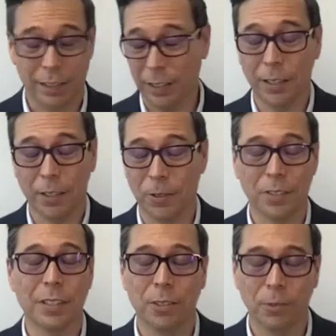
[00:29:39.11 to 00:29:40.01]
of
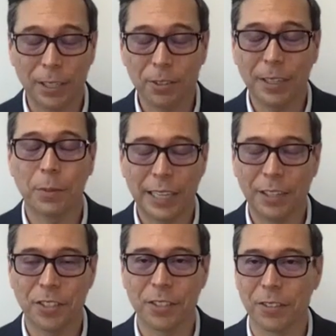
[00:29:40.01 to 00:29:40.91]
course, the terrestrial
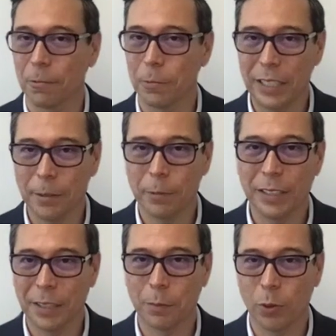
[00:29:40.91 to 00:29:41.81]
applications are really,
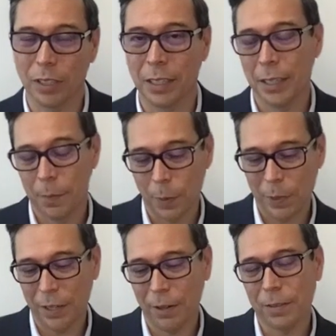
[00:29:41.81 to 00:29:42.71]
really important, but we
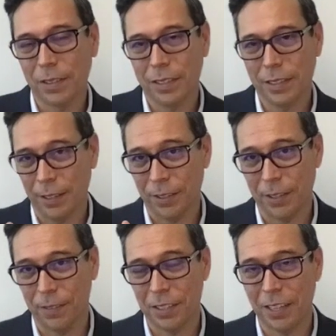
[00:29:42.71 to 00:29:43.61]
don't see
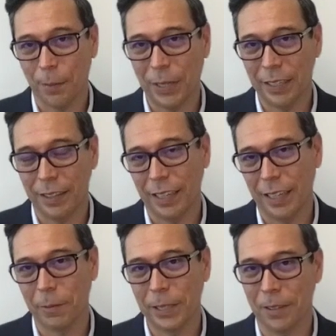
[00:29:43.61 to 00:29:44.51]
ourselves stopping at
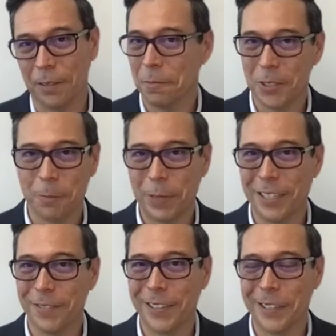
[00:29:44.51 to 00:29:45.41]
that. We are
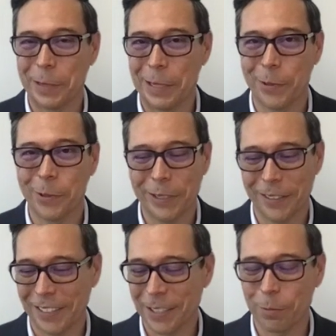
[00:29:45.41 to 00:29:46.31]
spacefaring people. We are
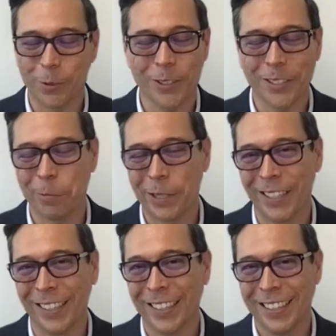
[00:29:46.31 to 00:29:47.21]
explorers.
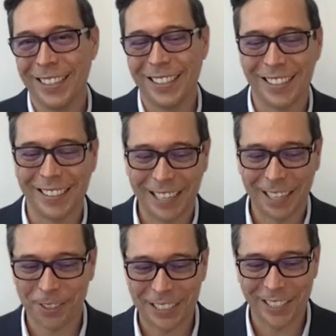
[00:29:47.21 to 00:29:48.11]
We're uh,
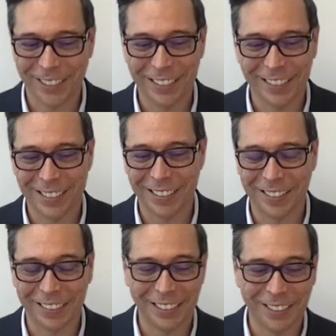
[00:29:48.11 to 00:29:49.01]
naturally curious,
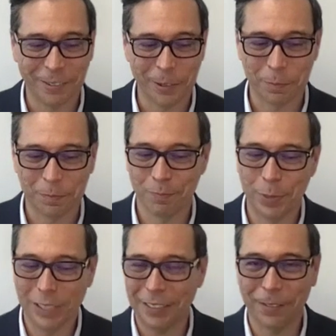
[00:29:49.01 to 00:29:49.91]
and you know, we're
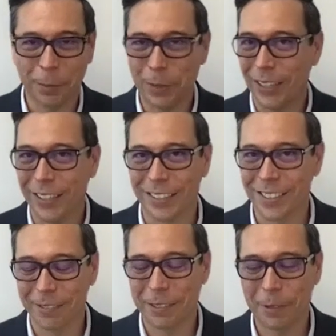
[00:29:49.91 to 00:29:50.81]
building for the beyond.
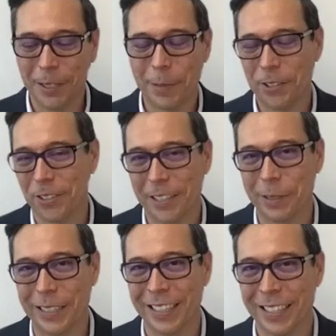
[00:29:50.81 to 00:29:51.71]
So we want to make sure that
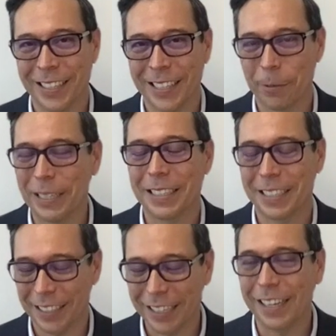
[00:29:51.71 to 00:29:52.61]
we we
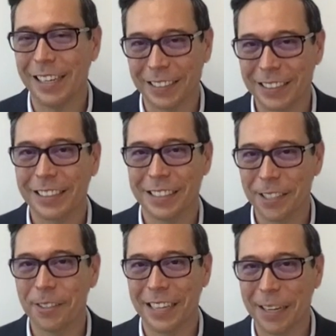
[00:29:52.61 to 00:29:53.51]
uh,
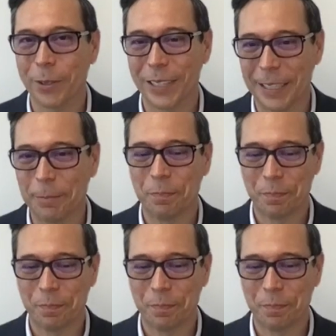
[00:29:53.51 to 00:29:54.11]
continue to enable that.